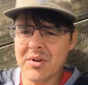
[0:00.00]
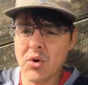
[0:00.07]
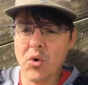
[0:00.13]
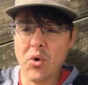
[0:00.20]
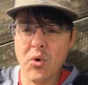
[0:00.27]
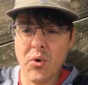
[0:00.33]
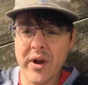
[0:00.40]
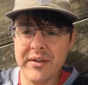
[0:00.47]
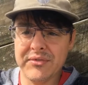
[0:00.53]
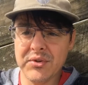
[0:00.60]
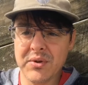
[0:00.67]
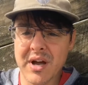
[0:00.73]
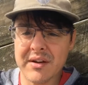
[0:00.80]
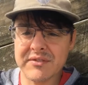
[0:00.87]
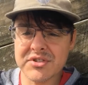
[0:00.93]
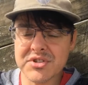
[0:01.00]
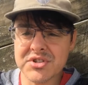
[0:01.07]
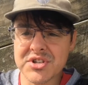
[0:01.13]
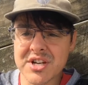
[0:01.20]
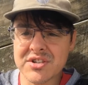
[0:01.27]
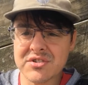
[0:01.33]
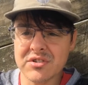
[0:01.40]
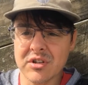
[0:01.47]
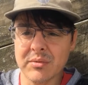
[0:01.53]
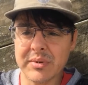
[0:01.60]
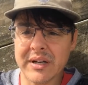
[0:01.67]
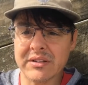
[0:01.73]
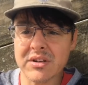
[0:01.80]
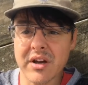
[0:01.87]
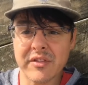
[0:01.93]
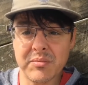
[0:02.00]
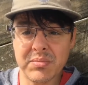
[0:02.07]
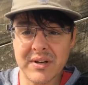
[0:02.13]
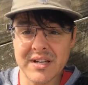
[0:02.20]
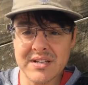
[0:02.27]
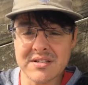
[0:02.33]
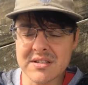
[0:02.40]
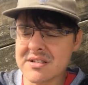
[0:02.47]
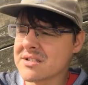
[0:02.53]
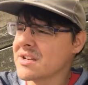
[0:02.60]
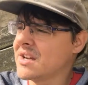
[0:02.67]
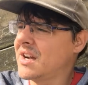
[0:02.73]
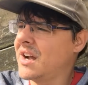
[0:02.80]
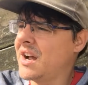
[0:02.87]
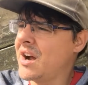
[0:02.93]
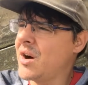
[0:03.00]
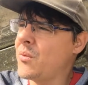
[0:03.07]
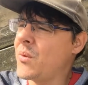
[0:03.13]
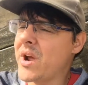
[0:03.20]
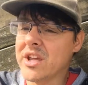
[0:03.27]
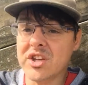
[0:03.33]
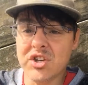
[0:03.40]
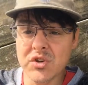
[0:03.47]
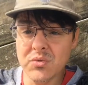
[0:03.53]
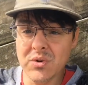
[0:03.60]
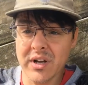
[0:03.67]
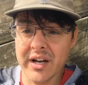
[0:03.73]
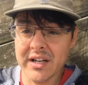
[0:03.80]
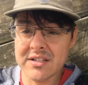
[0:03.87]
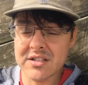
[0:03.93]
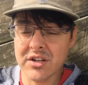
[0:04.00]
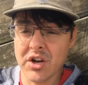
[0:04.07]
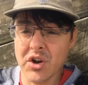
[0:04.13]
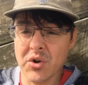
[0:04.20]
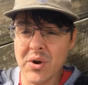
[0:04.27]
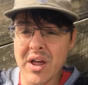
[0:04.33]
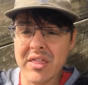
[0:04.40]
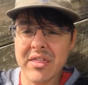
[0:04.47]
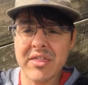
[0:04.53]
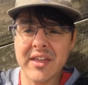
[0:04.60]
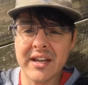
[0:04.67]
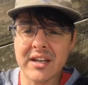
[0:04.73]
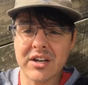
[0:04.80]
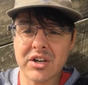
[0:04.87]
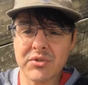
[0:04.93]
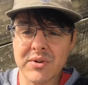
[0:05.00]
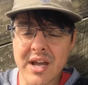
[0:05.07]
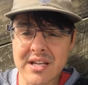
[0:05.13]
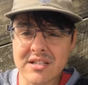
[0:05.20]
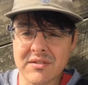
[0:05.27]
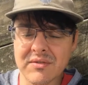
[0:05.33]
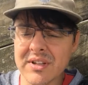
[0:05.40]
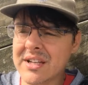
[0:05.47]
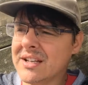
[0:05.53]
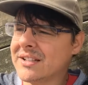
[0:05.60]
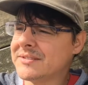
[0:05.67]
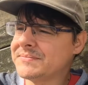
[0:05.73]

or if you have a suggestion about other places where you like to go and think creatively